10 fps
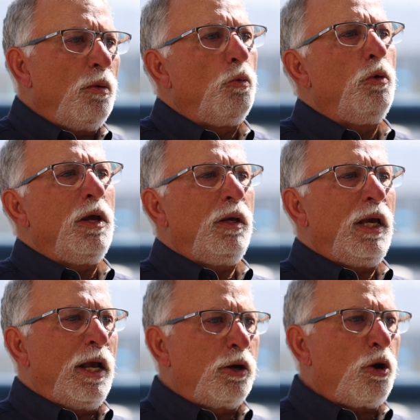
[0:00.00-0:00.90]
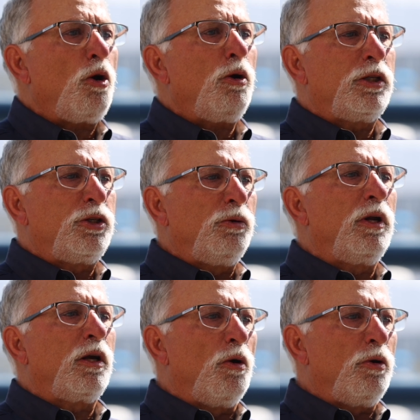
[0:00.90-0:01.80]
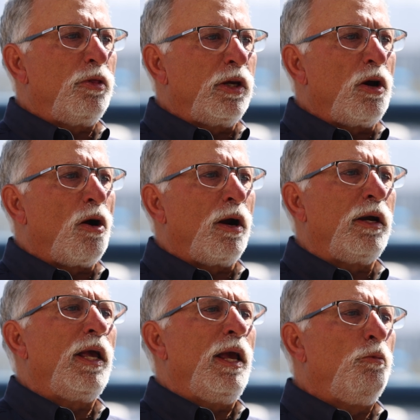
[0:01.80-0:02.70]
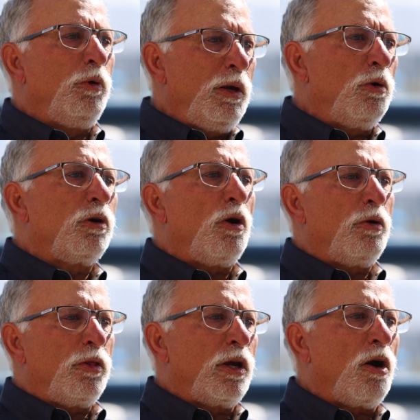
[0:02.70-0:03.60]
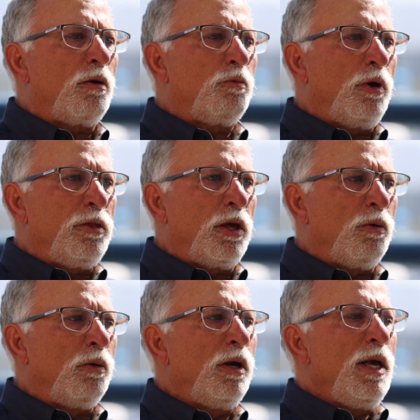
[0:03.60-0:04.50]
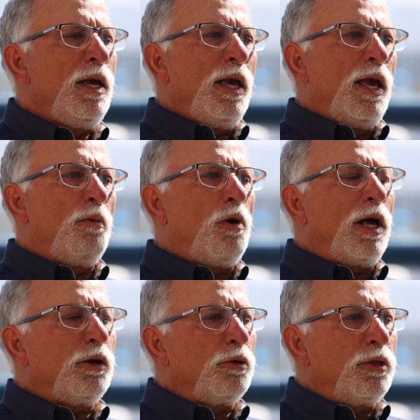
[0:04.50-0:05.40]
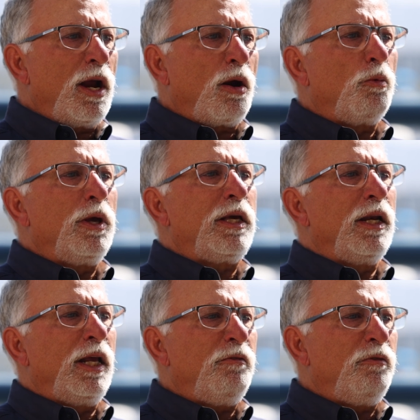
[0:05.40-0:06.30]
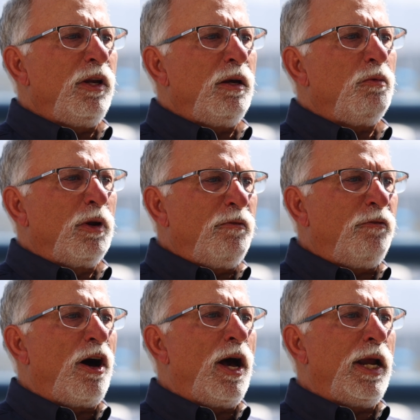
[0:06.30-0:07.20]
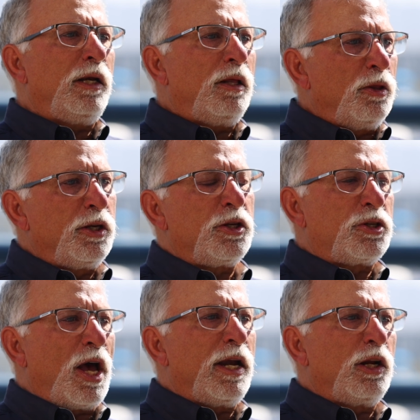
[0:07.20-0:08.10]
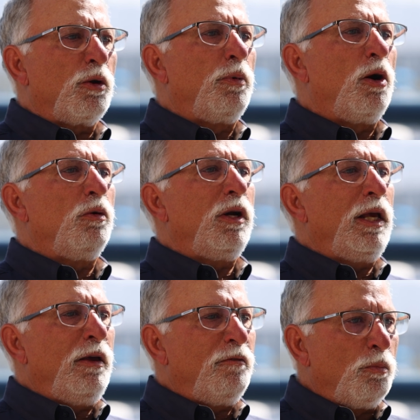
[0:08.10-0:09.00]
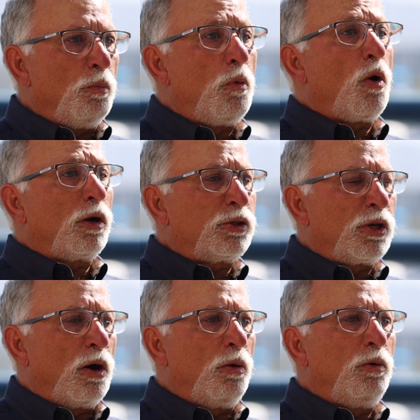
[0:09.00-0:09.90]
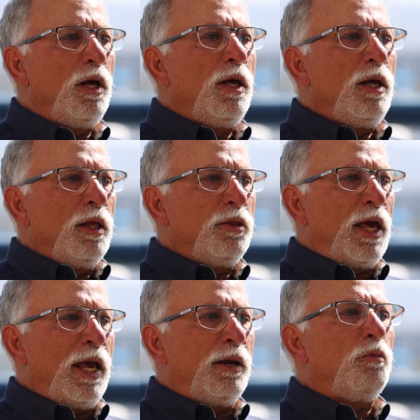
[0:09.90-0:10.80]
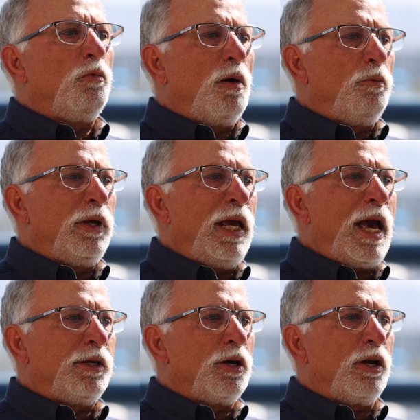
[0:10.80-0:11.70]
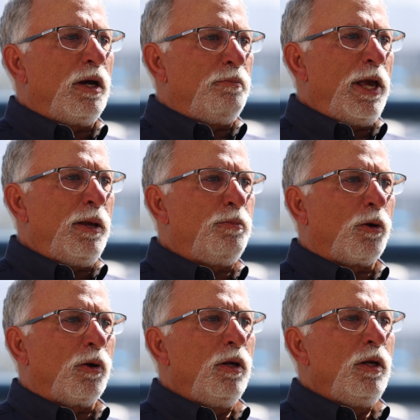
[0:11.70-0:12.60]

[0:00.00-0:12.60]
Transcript: we encourage you to go to the yard, and we will go to the yard with you. And while you're there, we can even refine the design of your boat even more so than what we had done on paper.